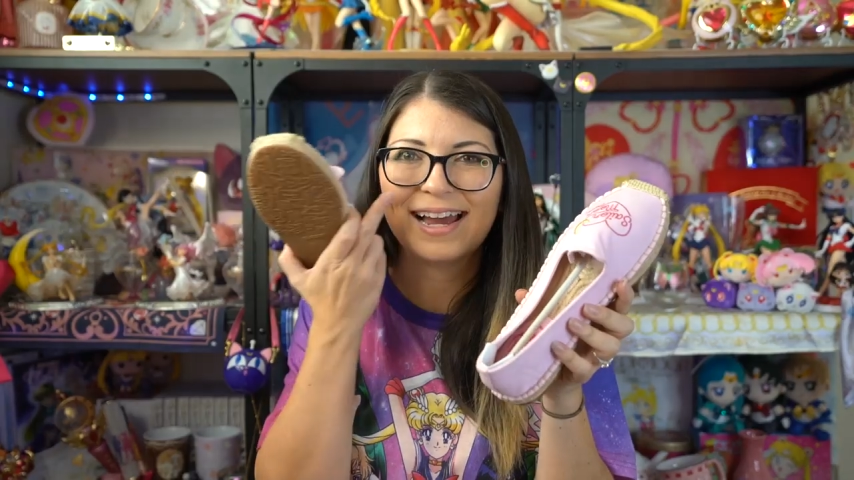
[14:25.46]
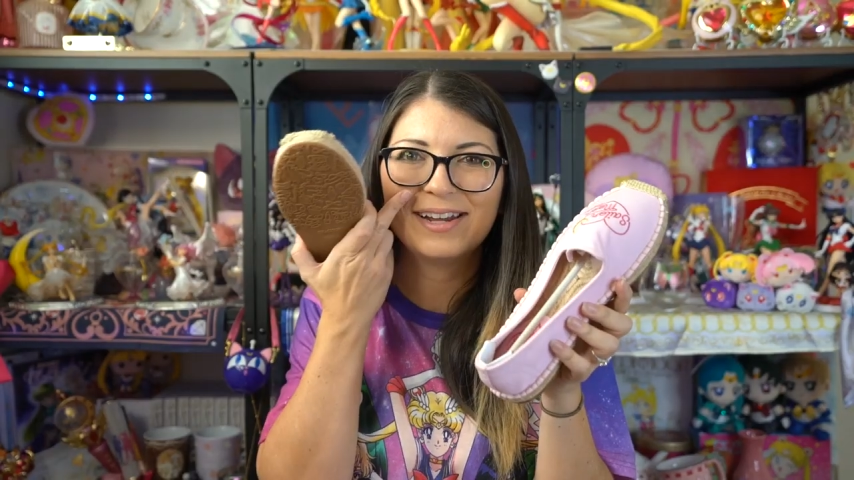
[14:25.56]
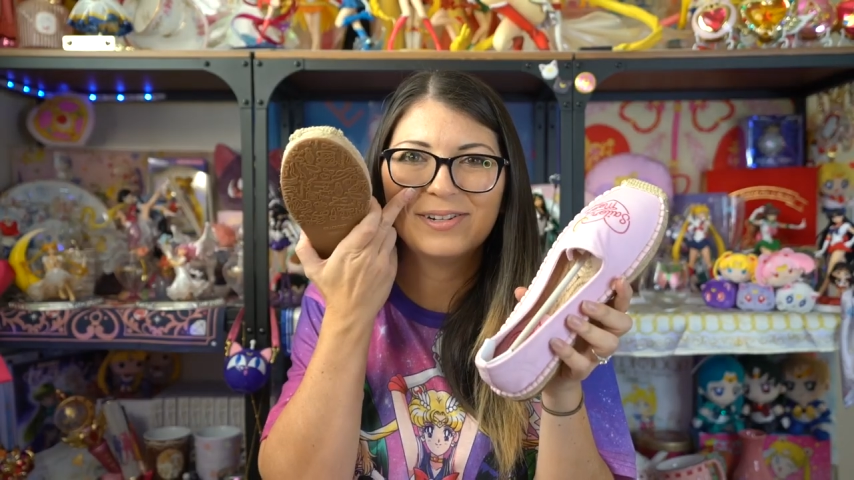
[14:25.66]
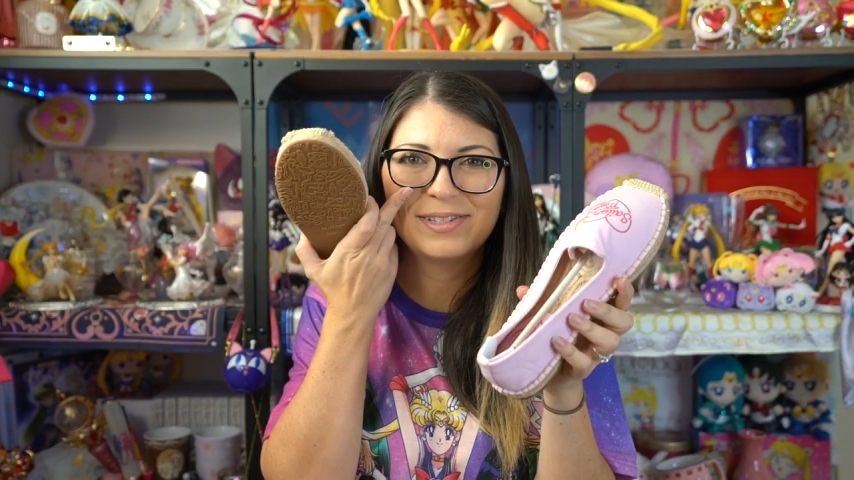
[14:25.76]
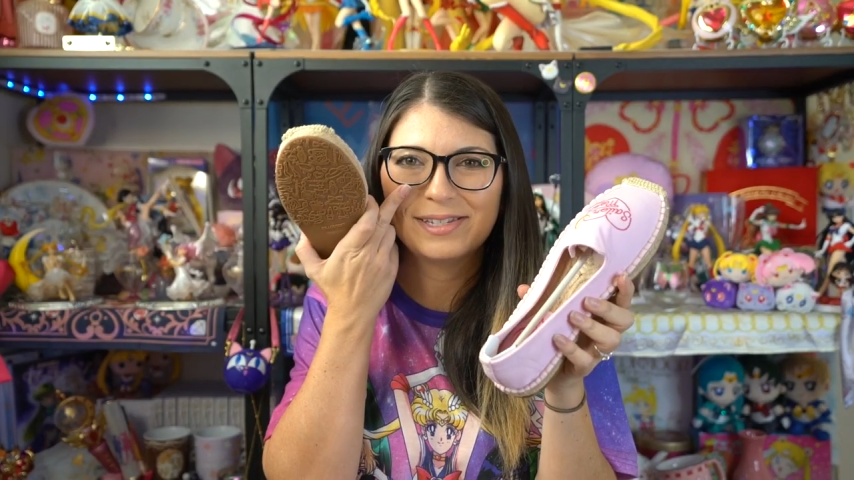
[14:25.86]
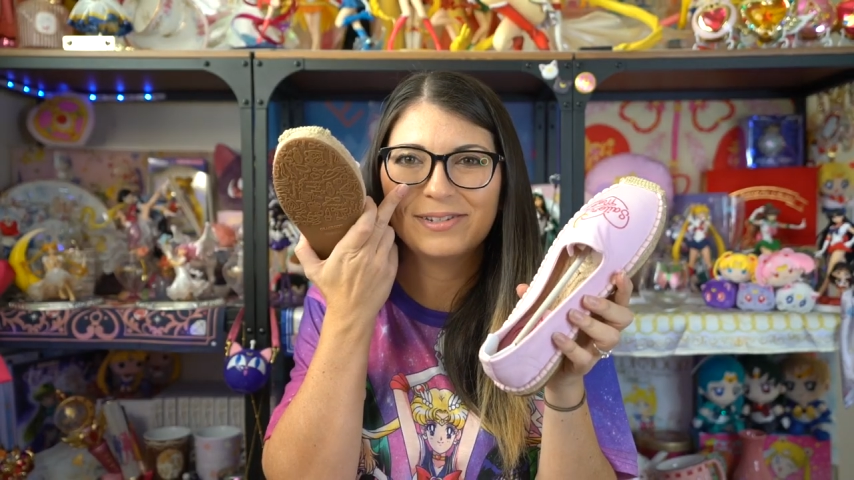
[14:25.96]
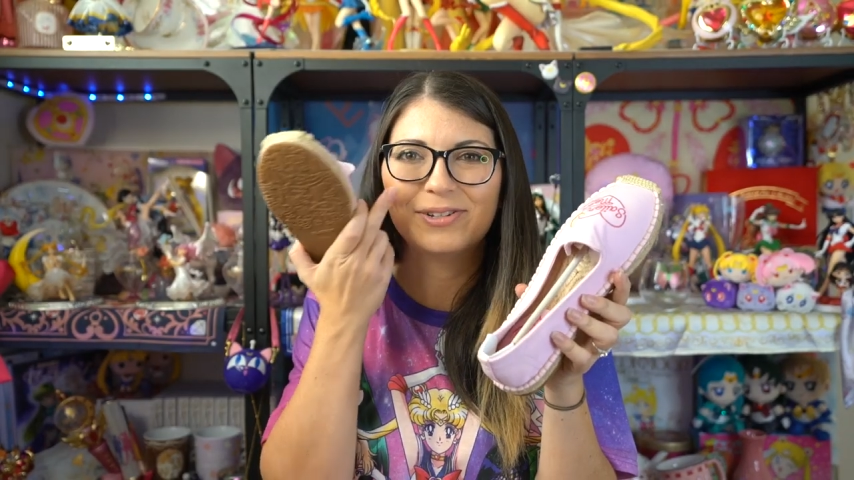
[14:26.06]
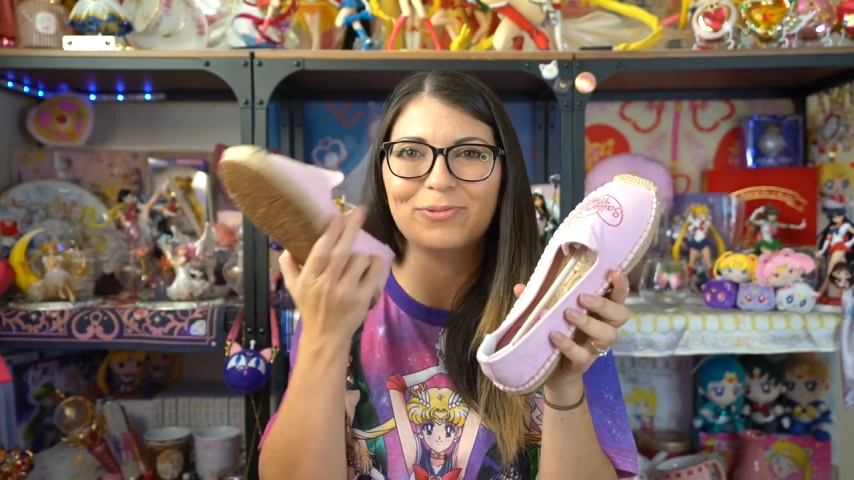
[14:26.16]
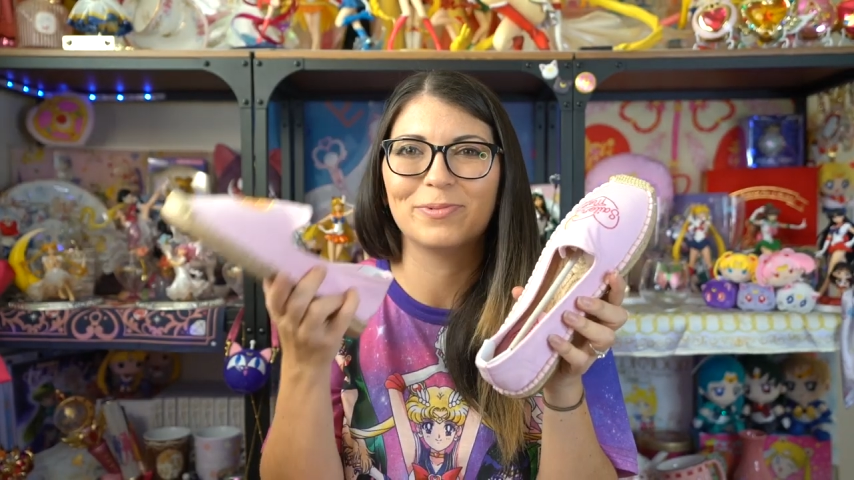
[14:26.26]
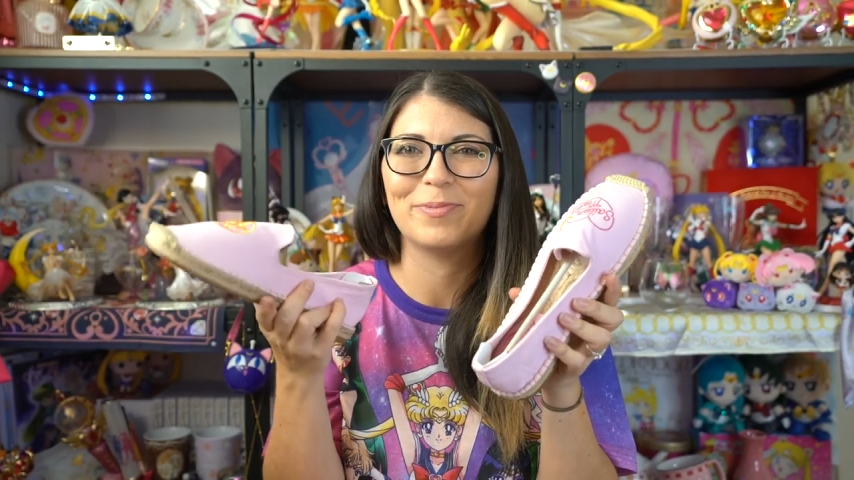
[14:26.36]
I still
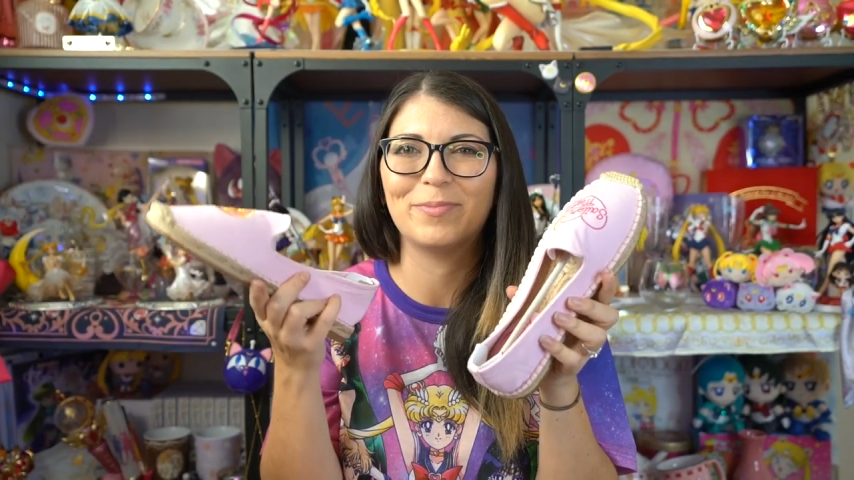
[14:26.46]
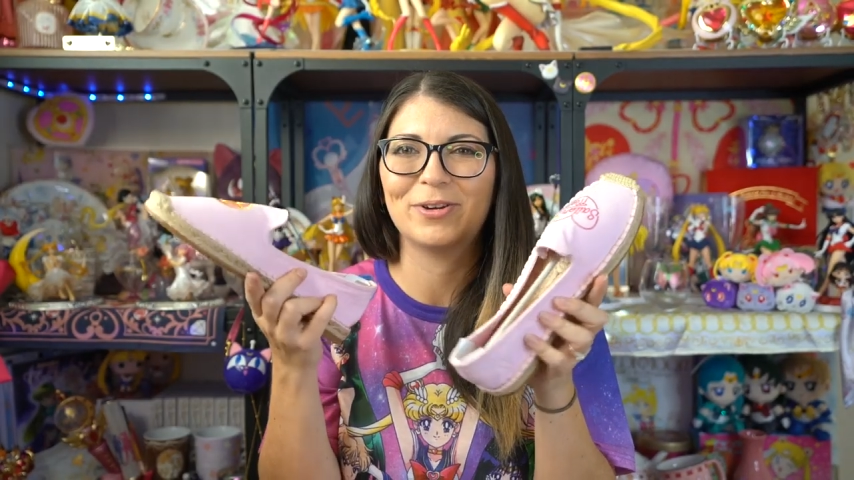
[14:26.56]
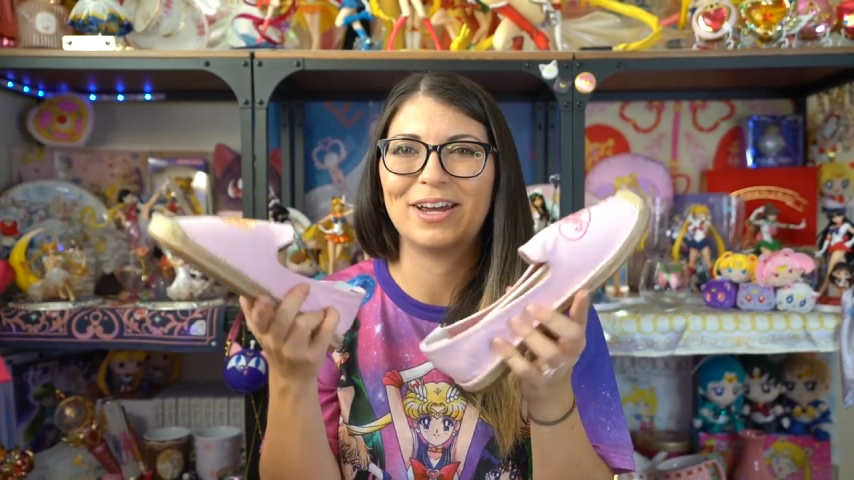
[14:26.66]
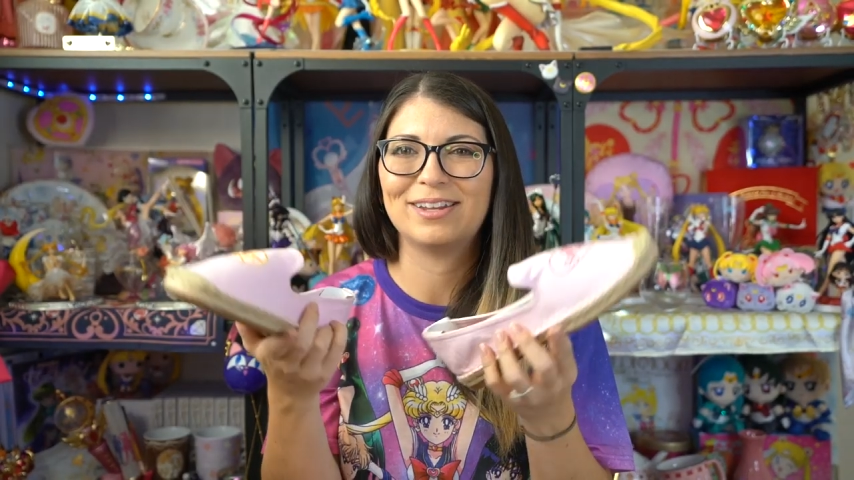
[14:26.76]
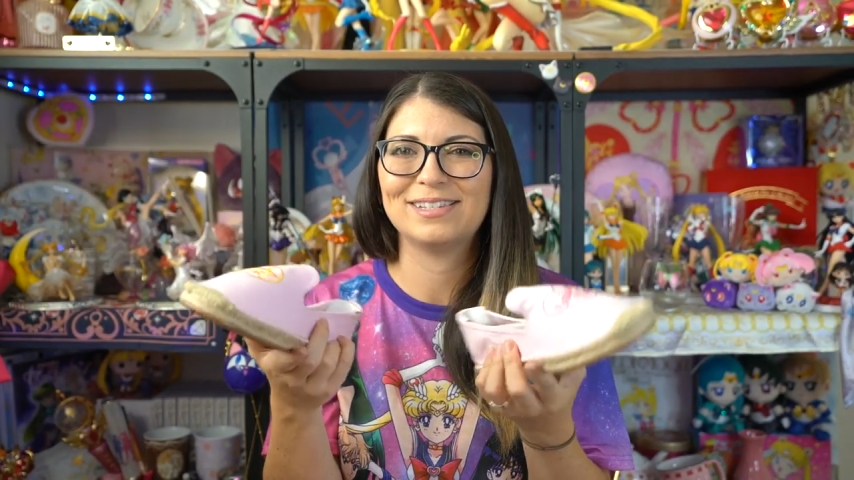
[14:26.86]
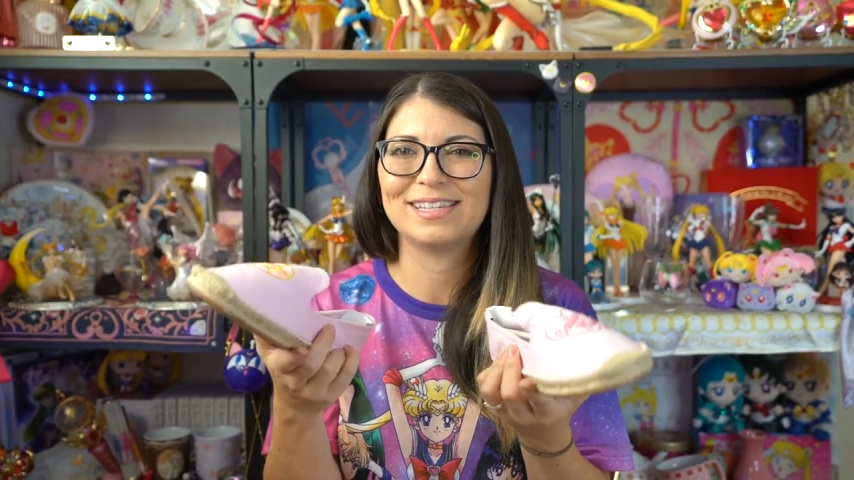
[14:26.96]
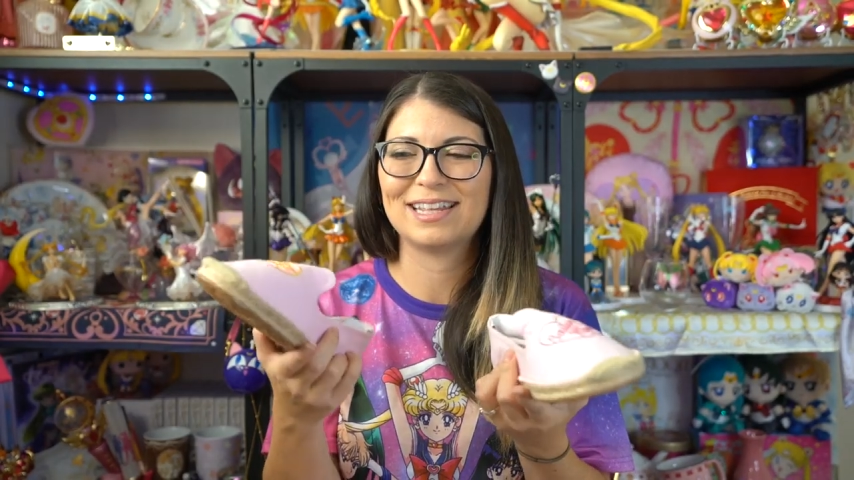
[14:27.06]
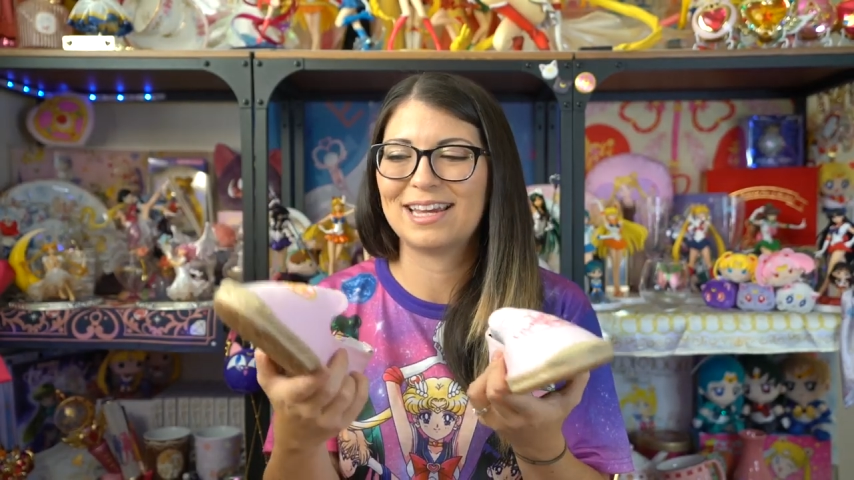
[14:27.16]
don't remember how to say